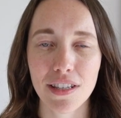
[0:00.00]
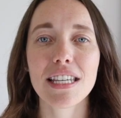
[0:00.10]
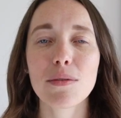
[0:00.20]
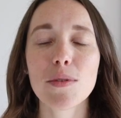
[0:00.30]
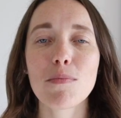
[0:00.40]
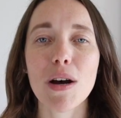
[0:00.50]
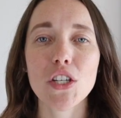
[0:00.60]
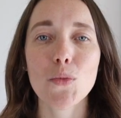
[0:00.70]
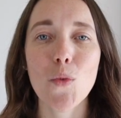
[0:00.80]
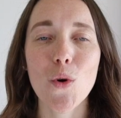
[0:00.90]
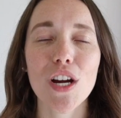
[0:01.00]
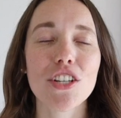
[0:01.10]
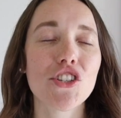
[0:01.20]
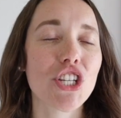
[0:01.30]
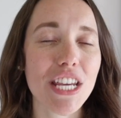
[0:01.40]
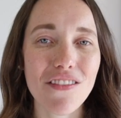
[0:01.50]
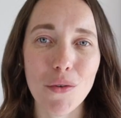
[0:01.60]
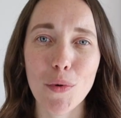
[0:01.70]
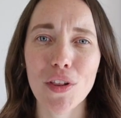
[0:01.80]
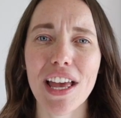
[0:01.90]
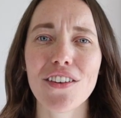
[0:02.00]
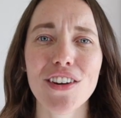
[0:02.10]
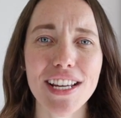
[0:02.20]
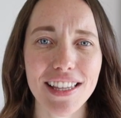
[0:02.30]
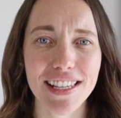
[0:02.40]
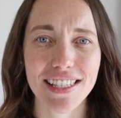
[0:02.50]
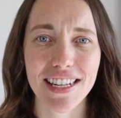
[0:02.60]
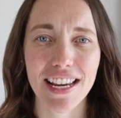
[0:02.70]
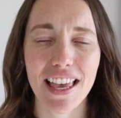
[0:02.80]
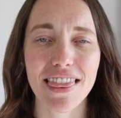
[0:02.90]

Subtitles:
seems much more achievable and realistic